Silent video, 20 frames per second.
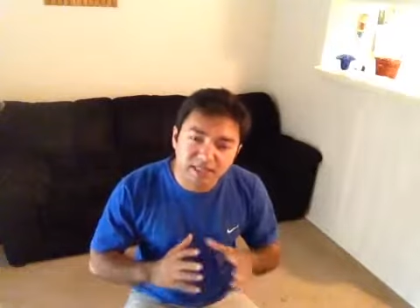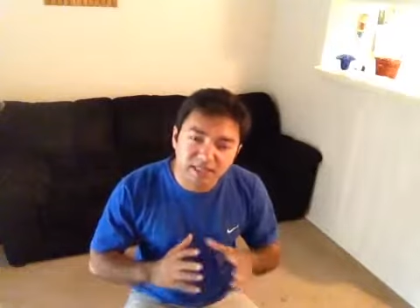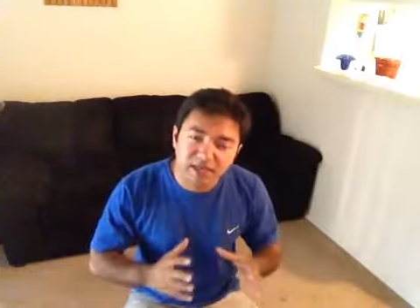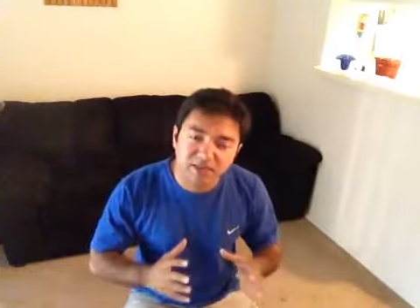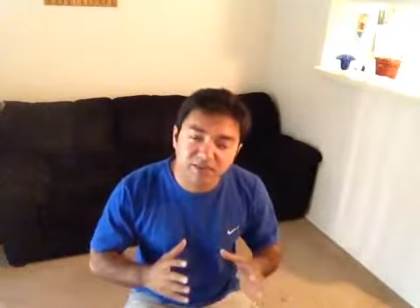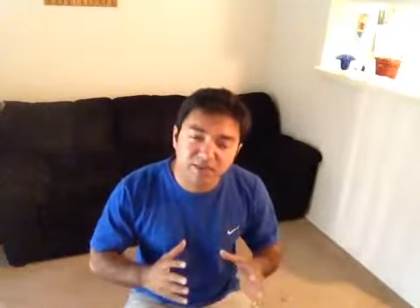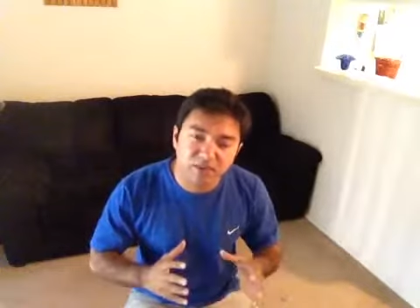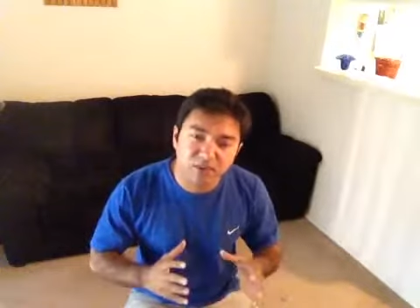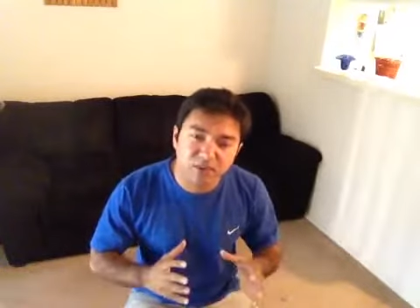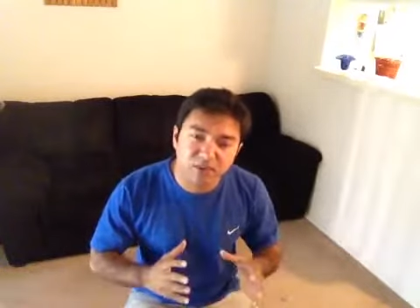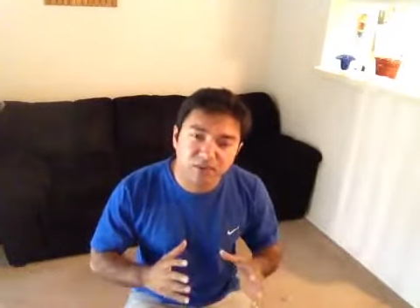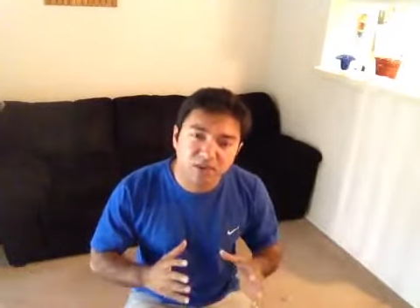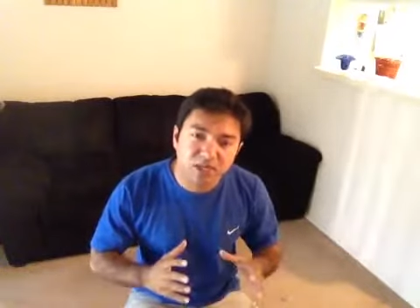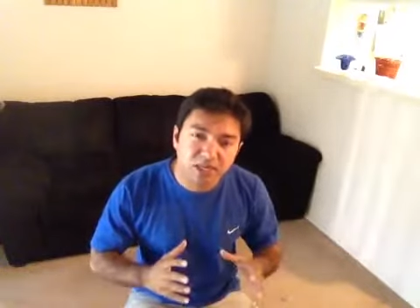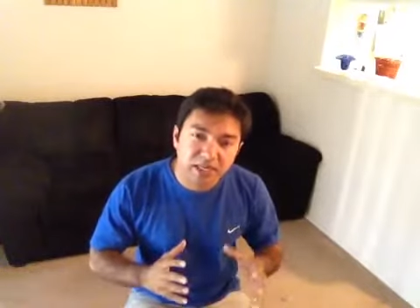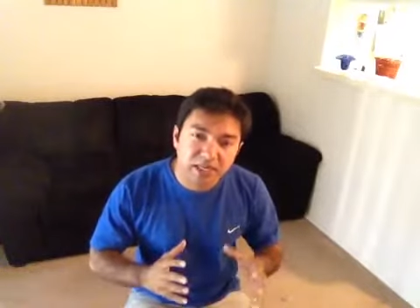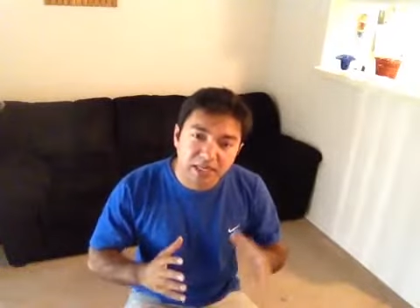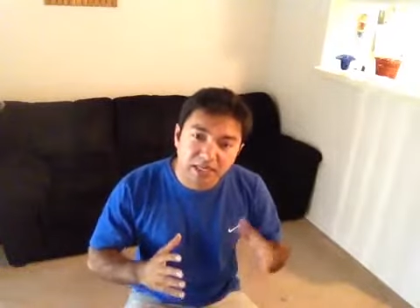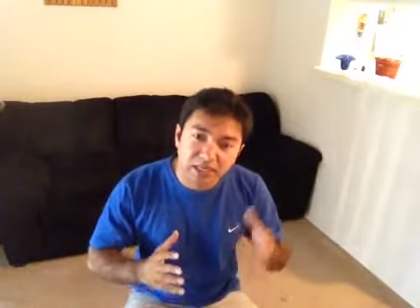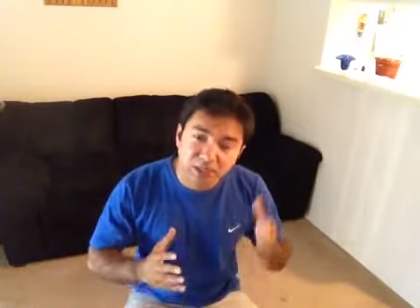kind of, you know,
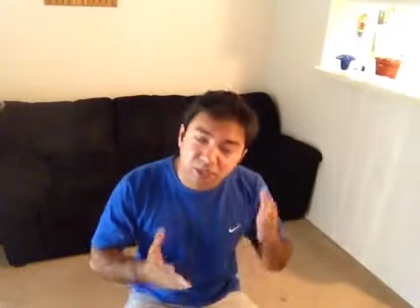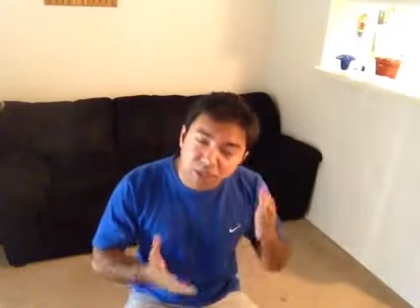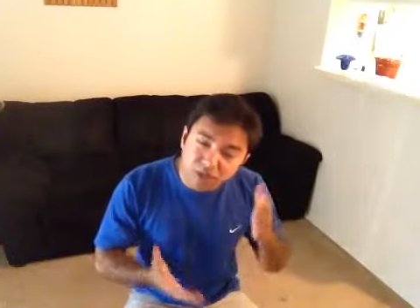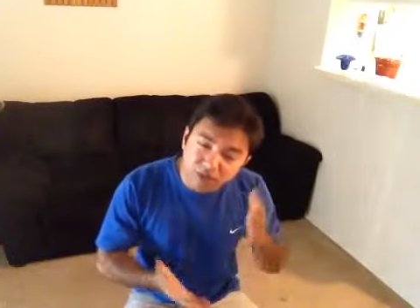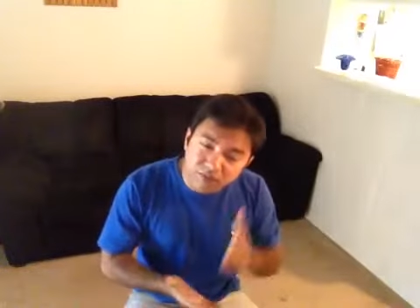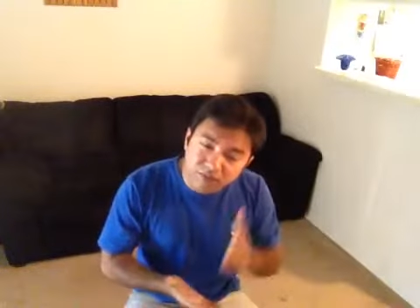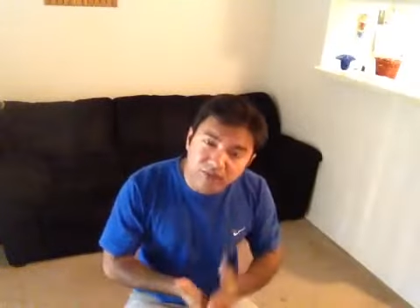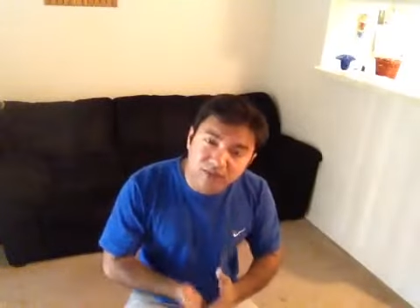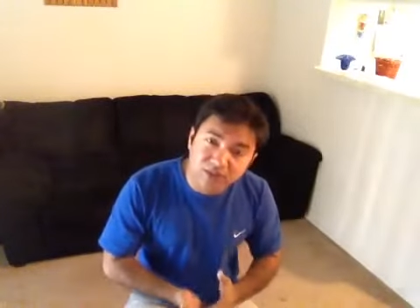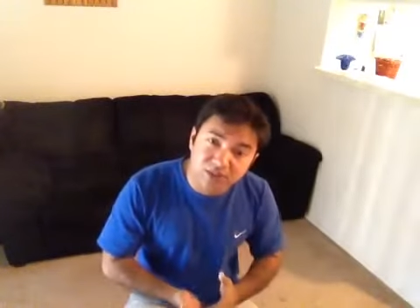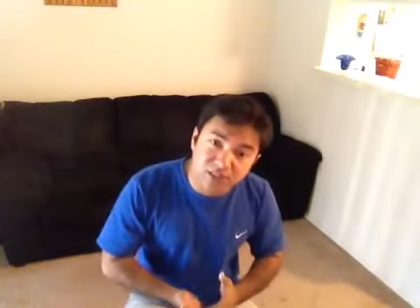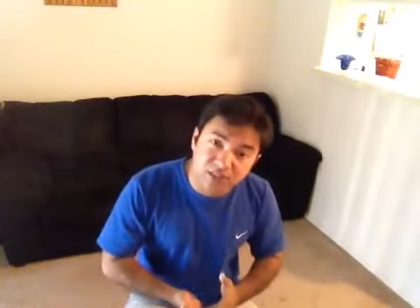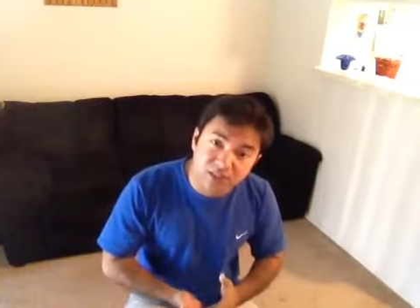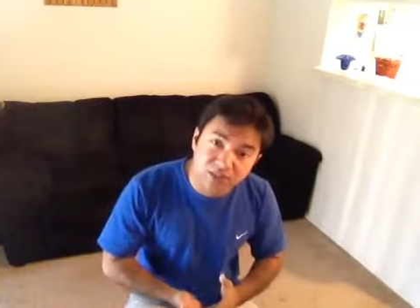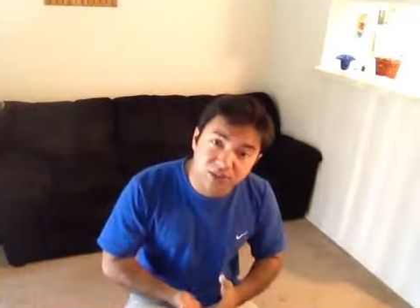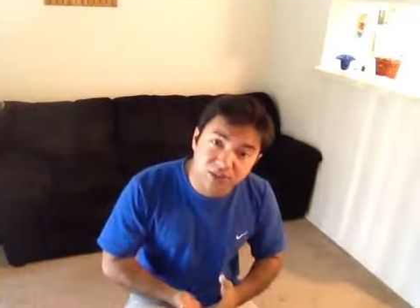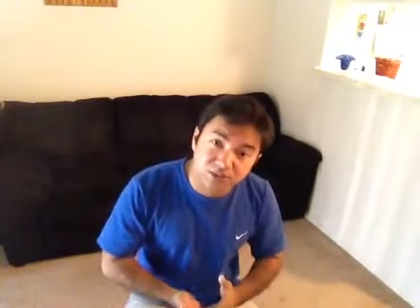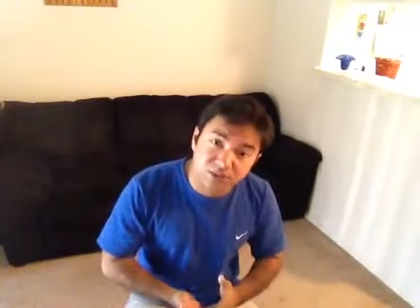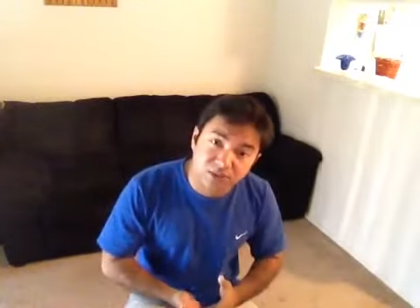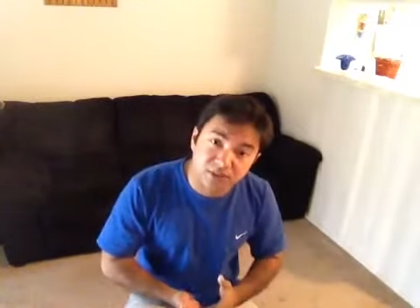in 21st
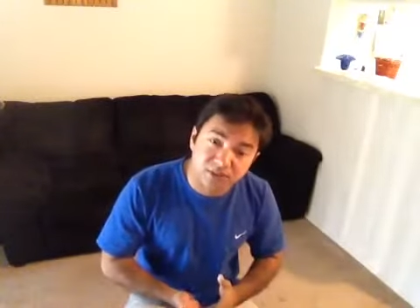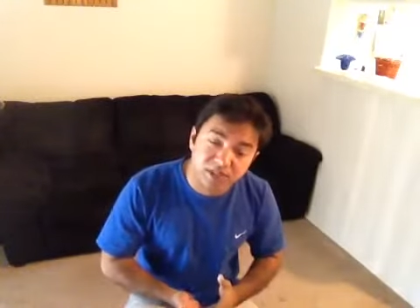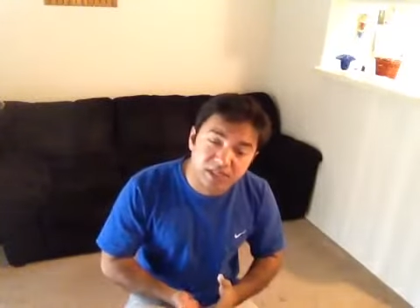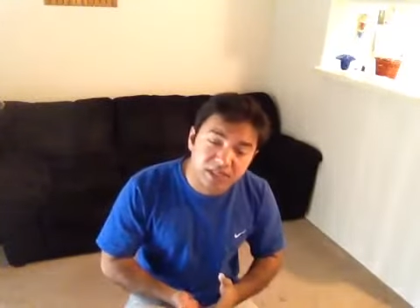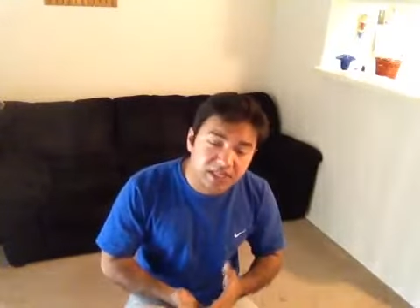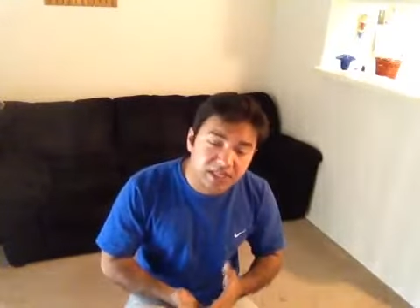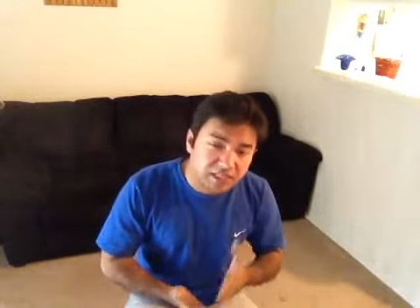century,